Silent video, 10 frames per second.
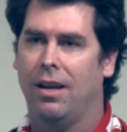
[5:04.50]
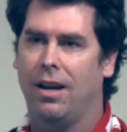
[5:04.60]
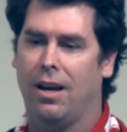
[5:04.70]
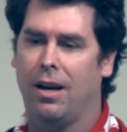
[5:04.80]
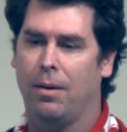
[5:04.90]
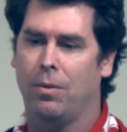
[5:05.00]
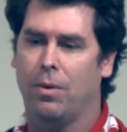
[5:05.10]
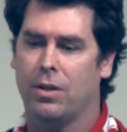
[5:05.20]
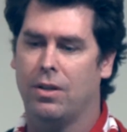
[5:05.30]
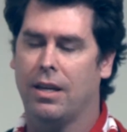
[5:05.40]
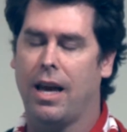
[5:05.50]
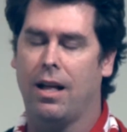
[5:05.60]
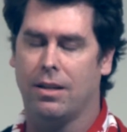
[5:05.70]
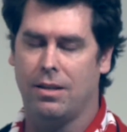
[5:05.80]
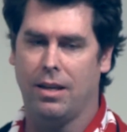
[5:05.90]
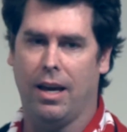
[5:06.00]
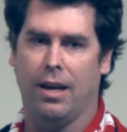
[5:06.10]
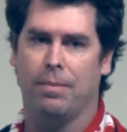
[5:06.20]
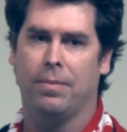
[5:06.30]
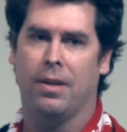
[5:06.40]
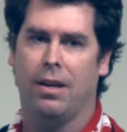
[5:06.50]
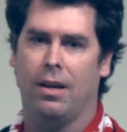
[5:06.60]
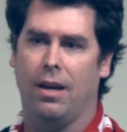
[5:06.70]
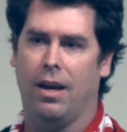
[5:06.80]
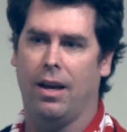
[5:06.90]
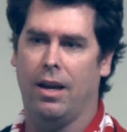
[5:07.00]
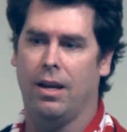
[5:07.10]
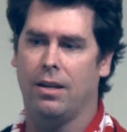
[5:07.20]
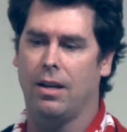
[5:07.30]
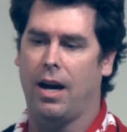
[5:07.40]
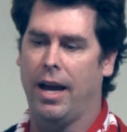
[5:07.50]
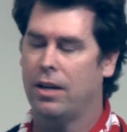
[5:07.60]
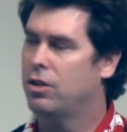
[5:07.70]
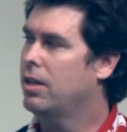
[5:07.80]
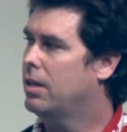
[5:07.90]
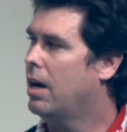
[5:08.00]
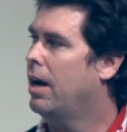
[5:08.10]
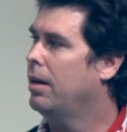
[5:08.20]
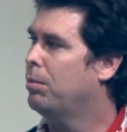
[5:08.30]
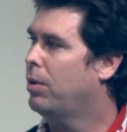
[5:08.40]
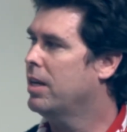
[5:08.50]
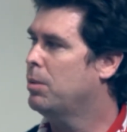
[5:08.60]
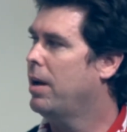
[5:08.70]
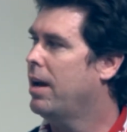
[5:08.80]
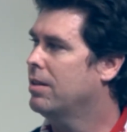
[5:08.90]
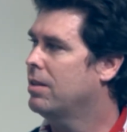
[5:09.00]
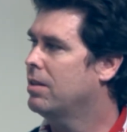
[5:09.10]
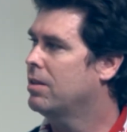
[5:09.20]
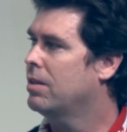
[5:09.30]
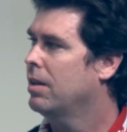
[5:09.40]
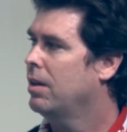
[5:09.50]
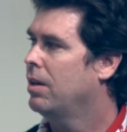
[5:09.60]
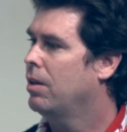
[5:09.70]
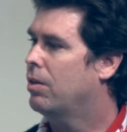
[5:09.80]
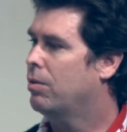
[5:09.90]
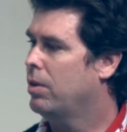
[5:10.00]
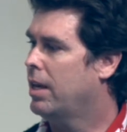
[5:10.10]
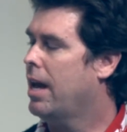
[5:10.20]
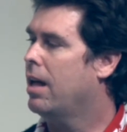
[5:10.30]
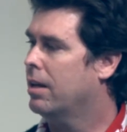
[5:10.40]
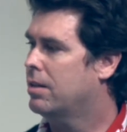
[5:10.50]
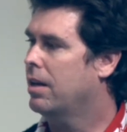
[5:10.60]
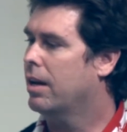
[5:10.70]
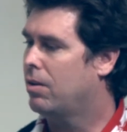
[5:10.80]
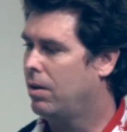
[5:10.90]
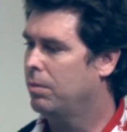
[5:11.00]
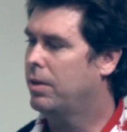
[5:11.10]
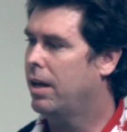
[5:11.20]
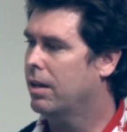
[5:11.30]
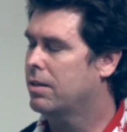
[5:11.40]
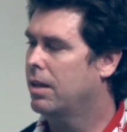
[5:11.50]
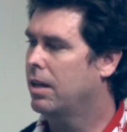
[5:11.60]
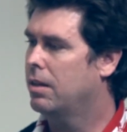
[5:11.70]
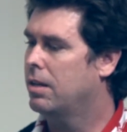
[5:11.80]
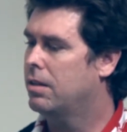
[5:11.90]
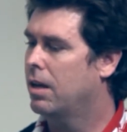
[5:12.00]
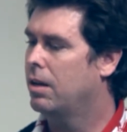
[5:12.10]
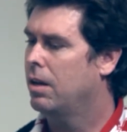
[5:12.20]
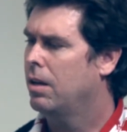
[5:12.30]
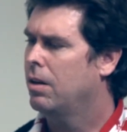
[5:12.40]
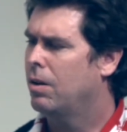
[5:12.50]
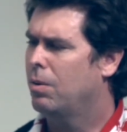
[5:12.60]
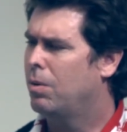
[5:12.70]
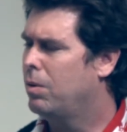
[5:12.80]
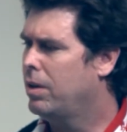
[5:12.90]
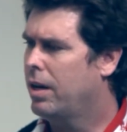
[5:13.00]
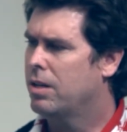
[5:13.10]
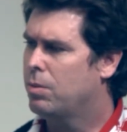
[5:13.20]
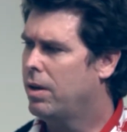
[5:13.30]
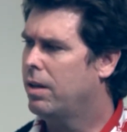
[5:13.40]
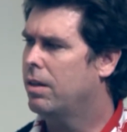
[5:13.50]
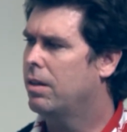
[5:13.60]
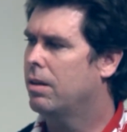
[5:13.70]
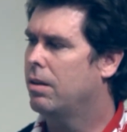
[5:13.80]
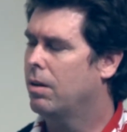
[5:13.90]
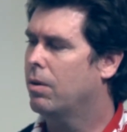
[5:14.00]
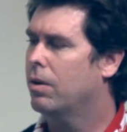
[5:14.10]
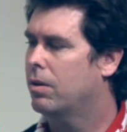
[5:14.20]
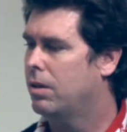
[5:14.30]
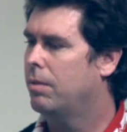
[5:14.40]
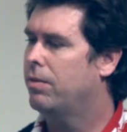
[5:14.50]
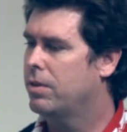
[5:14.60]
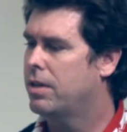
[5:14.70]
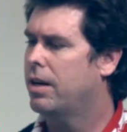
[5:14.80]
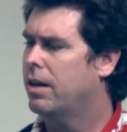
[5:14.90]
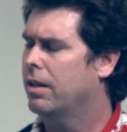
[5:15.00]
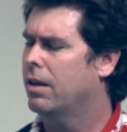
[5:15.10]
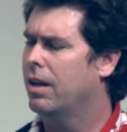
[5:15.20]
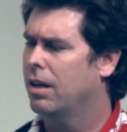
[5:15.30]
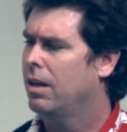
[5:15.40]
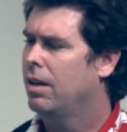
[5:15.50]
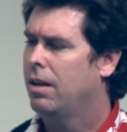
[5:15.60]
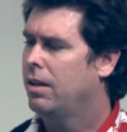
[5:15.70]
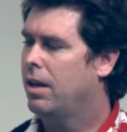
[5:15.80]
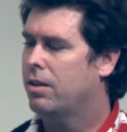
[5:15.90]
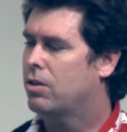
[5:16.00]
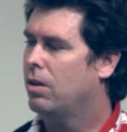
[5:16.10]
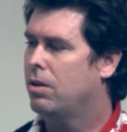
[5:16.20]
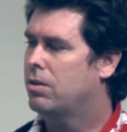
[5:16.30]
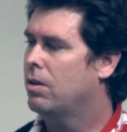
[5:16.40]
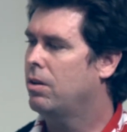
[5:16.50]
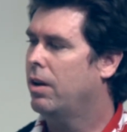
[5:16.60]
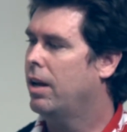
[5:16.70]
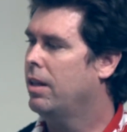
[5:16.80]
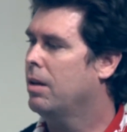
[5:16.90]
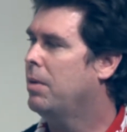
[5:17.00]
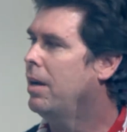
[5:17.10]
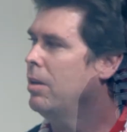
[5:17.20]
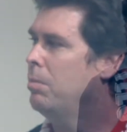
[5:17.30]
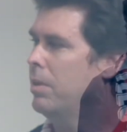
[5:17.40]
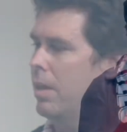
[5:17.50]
We went to the Galaxy game. And I actually got press passes through the Galaxy. I called Galaxy and they said, oh, who are you guys with? And we're like, well, Club Frontera. And they're like, yeah, the Xolos don't know anything about you, but